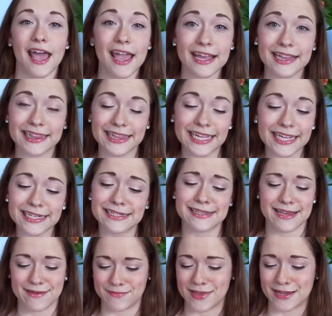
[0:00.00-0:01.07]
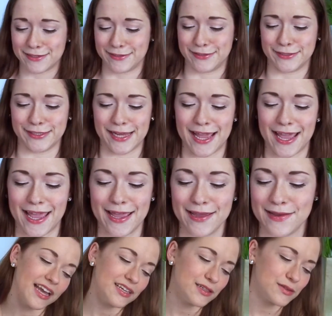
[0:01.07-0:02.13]
I cleaned them yesterday.
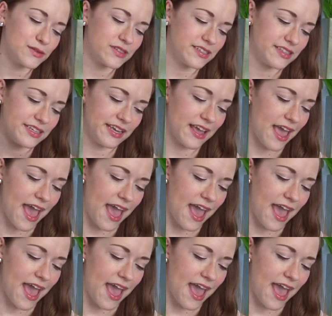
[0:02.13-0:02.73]
I used the